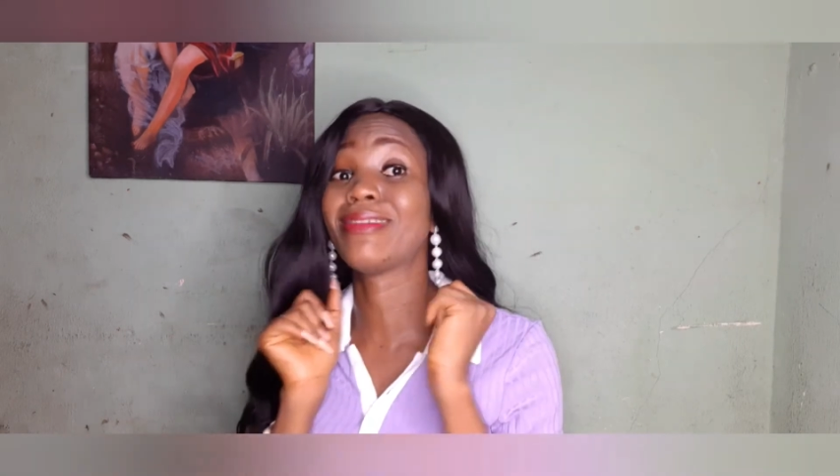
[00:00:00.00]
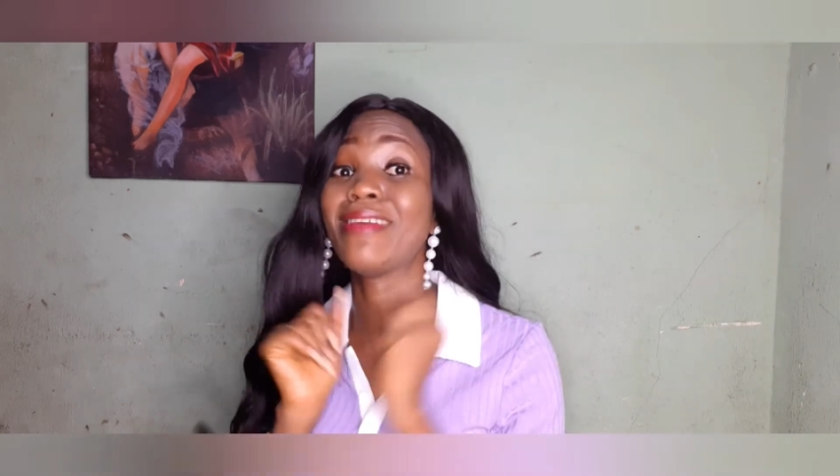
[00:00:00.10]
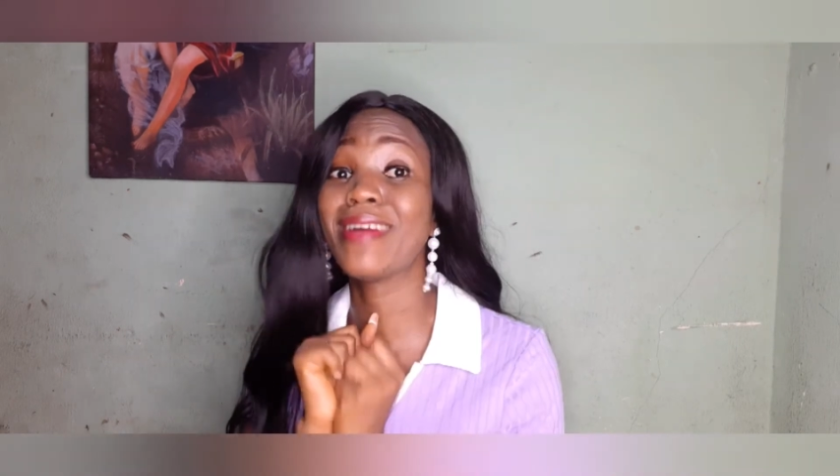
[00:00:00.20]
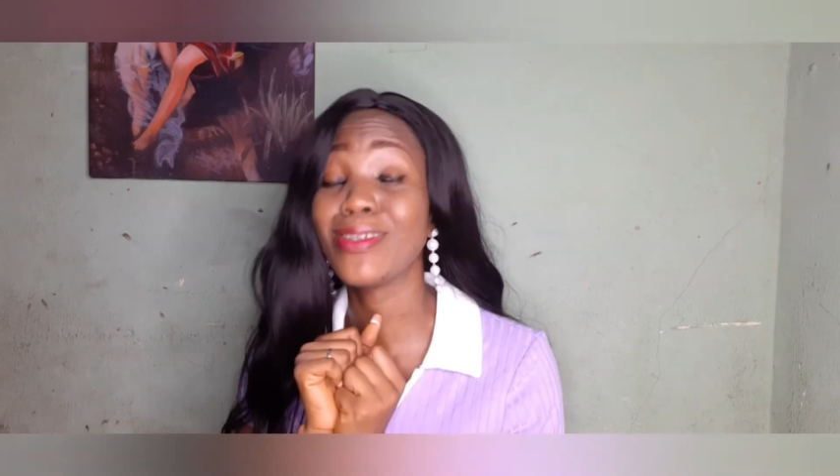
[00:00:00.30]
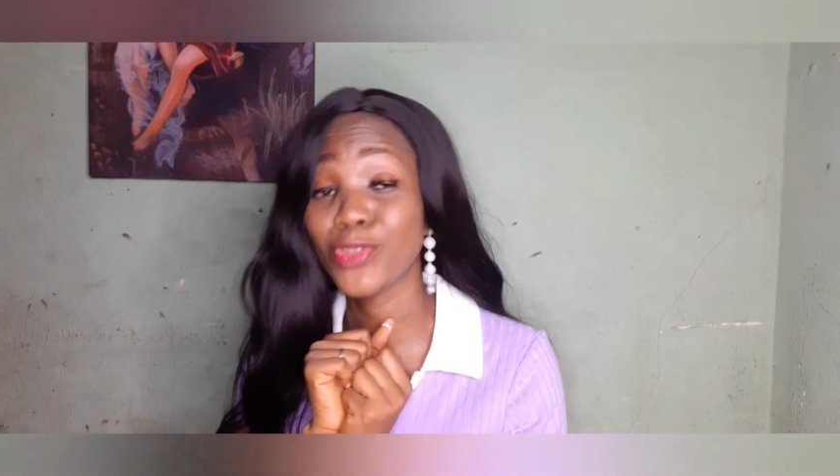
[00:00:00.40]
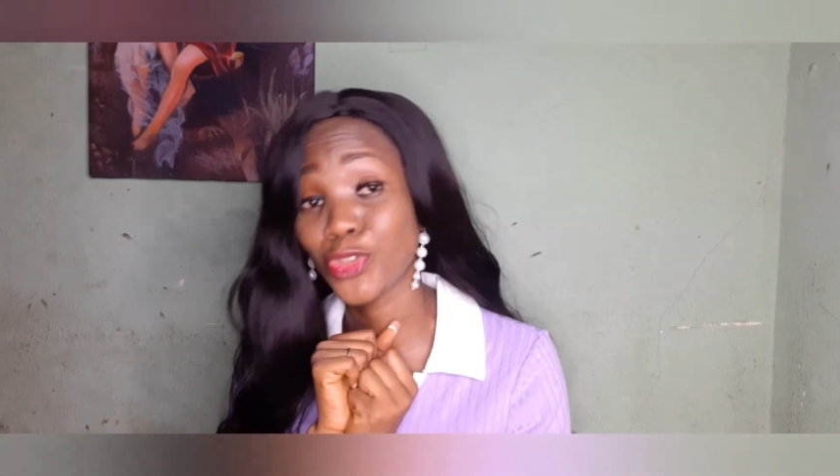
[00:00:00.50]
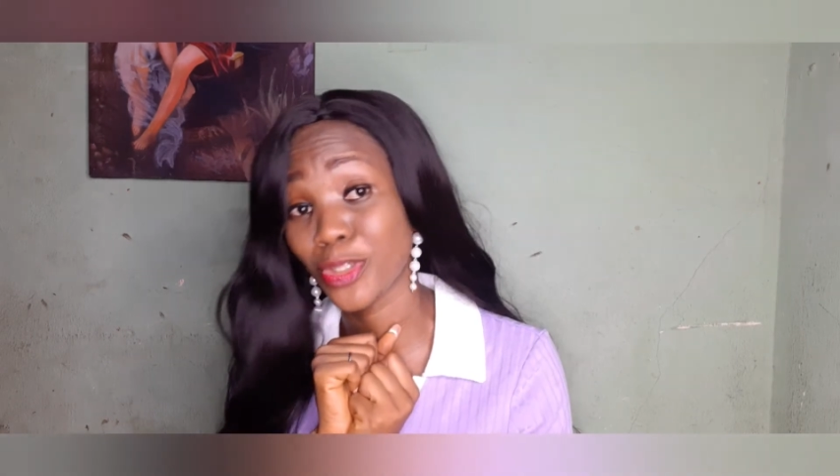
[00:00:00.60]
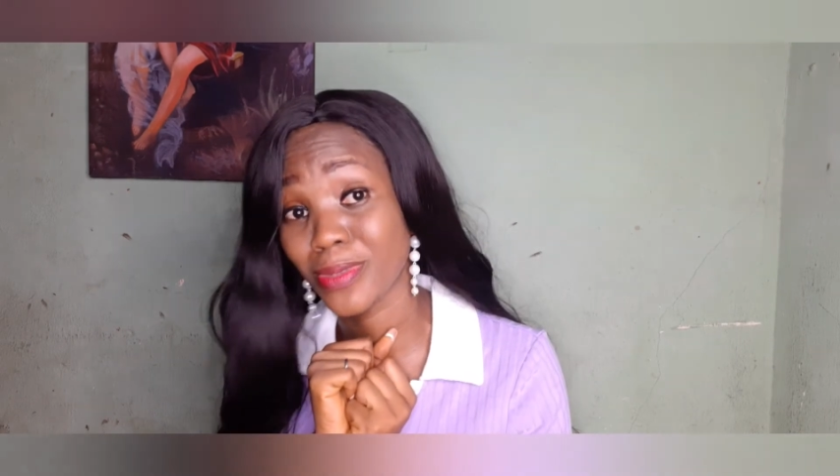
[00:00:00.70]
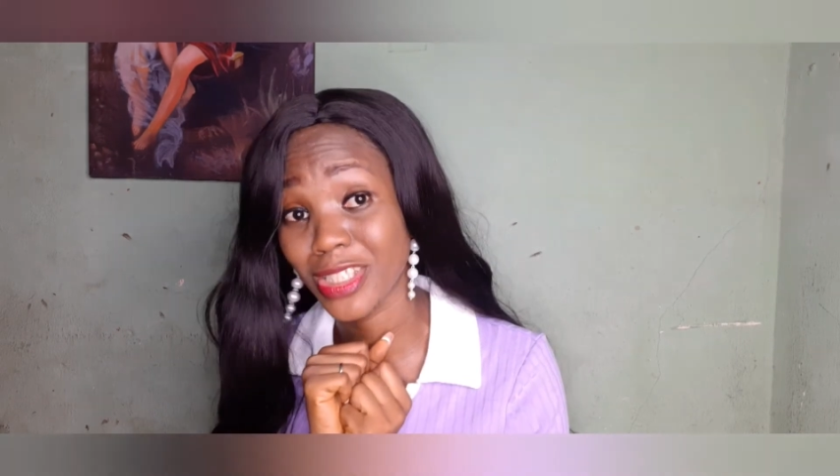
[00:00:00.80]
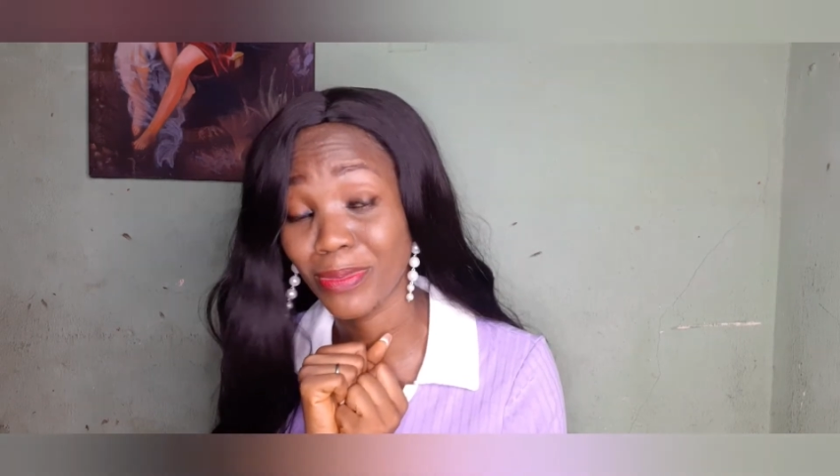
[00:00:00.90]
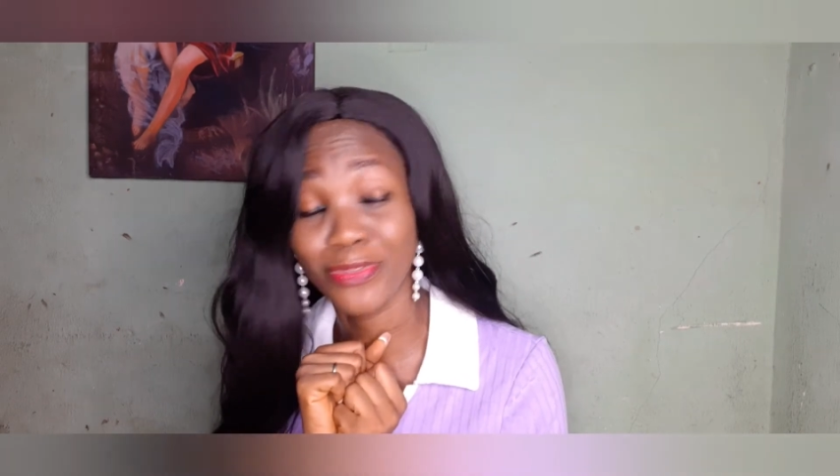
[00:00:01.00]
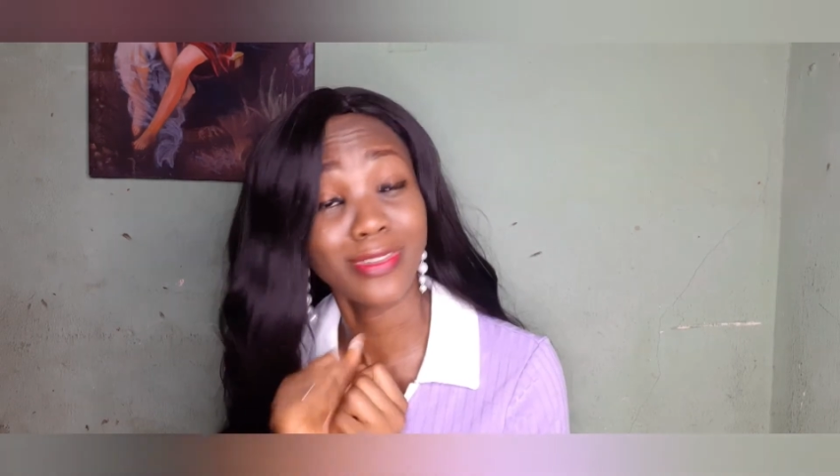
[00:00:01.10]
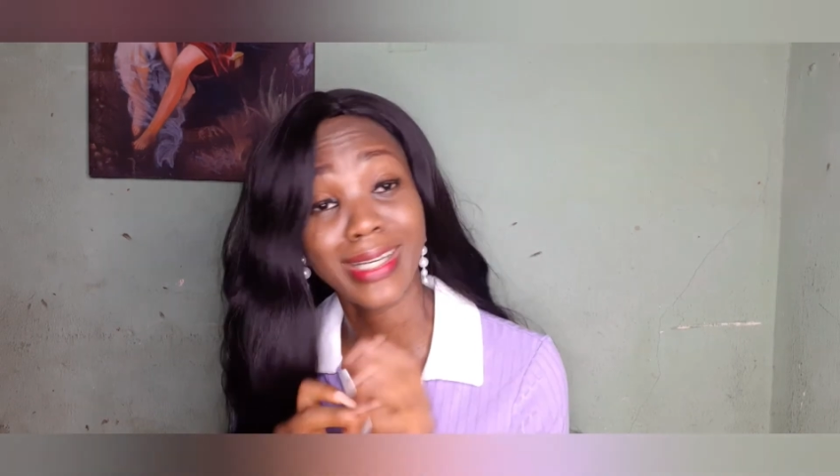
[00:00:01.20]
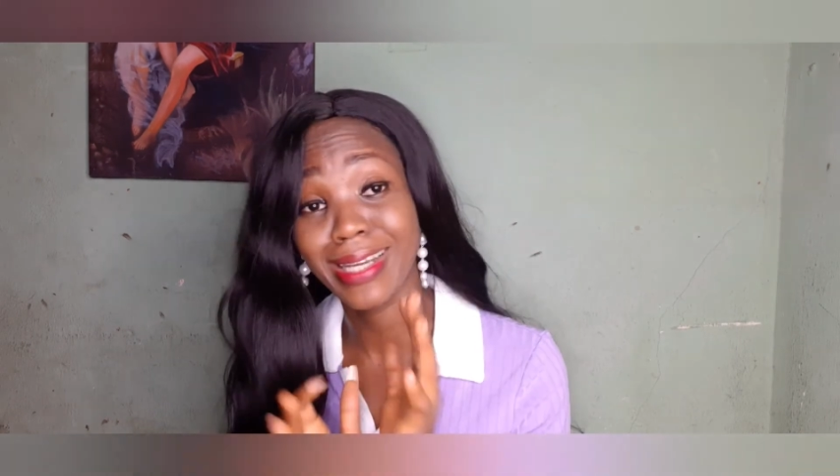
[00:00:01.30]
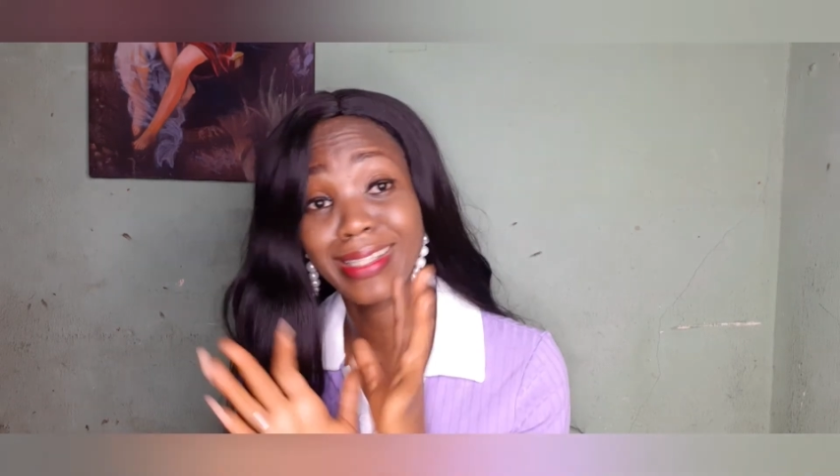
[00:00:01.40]
never used chopsticks
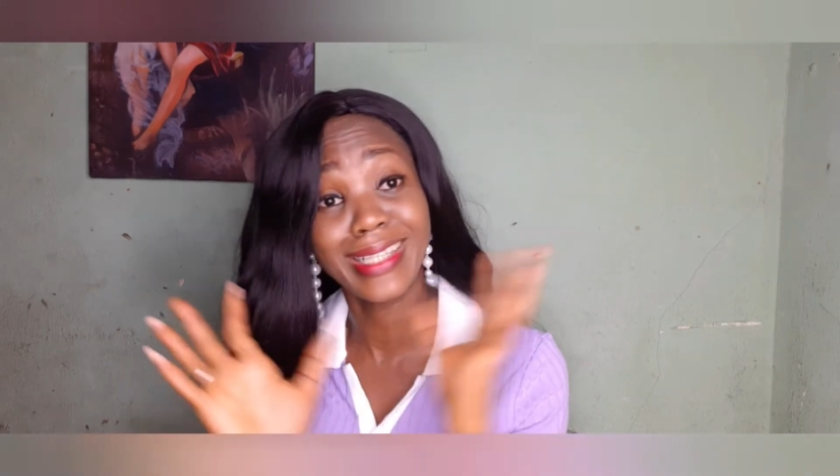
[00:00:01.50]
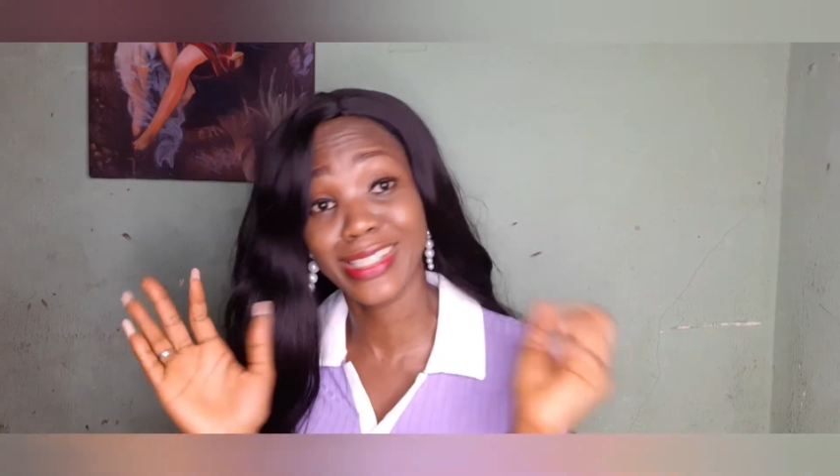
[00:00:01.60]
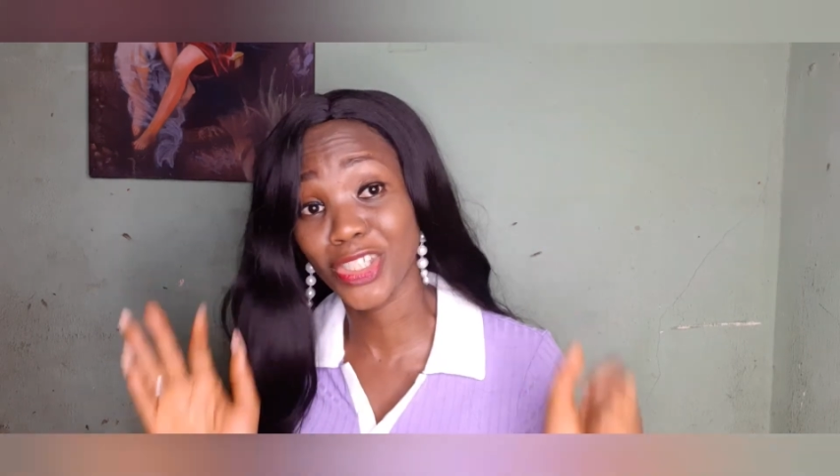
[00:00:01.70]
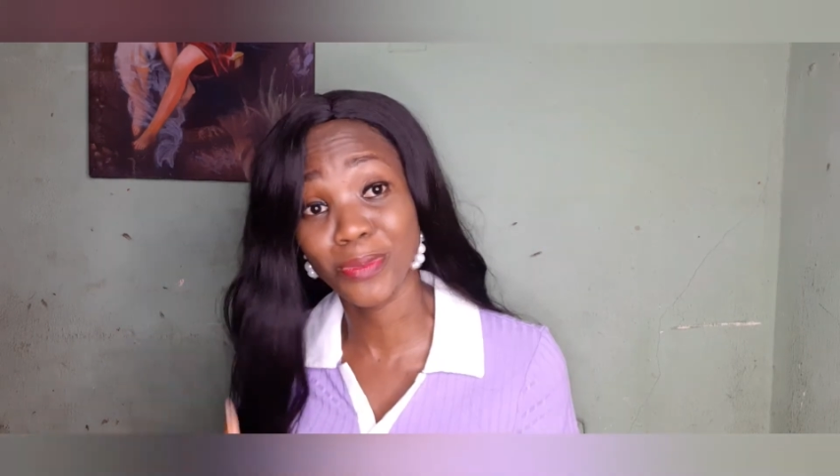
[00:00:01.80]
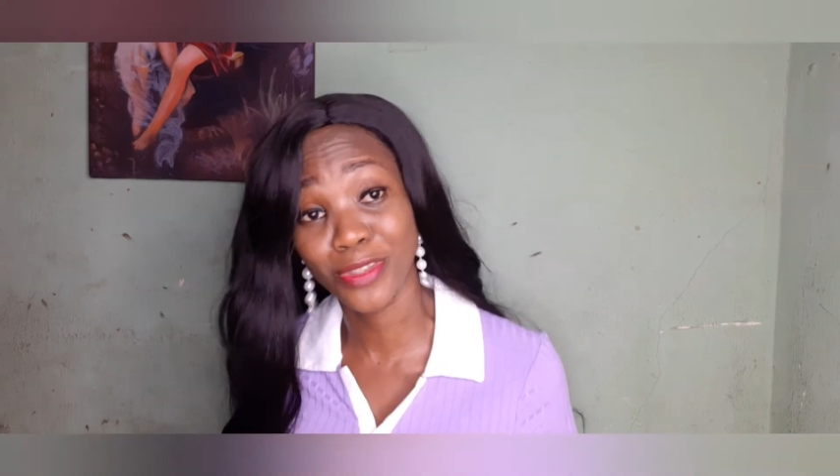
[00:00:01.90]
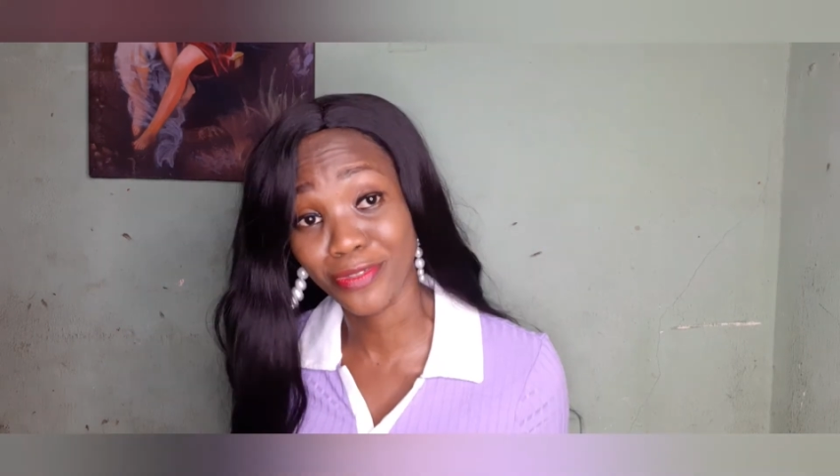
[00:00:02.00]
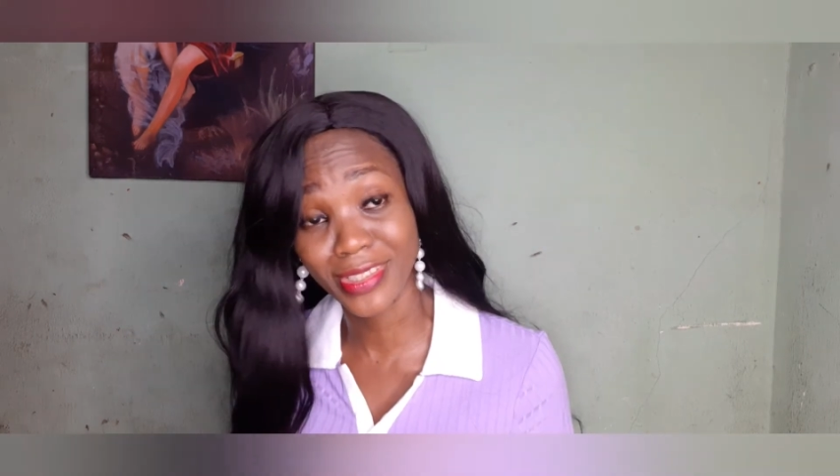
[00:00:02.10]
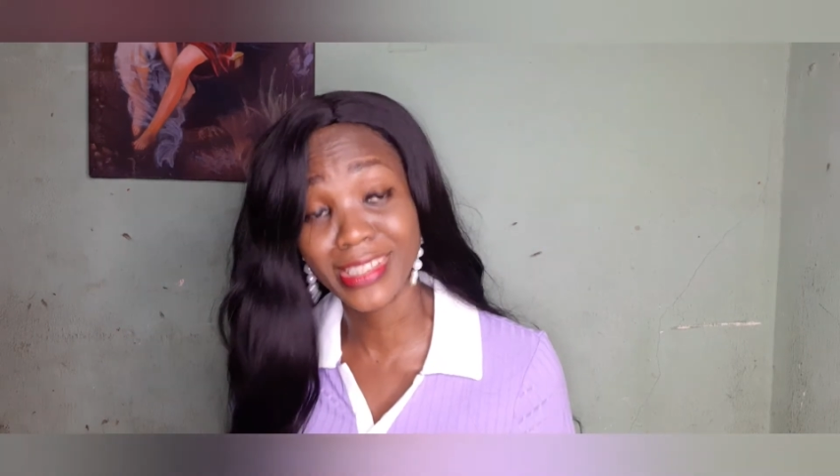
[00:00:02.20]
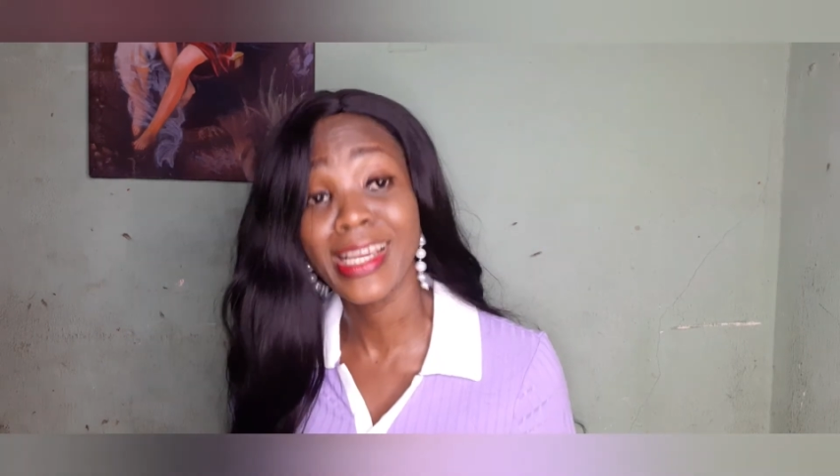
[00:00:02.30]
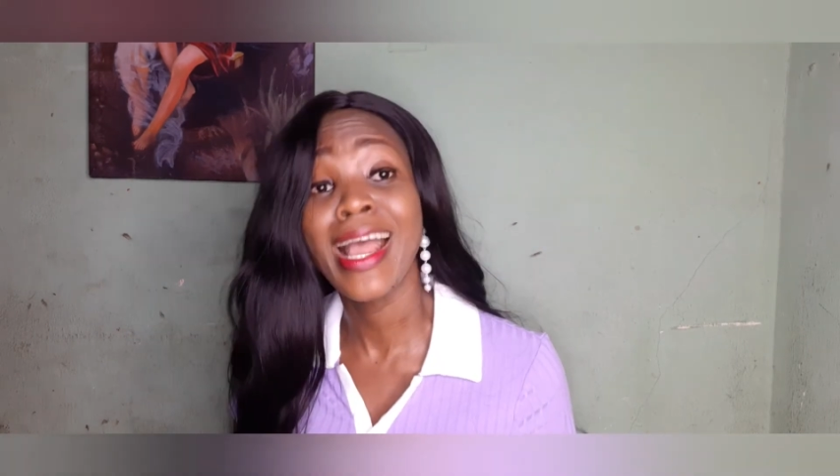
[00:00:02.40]
before i ain't ashamed of it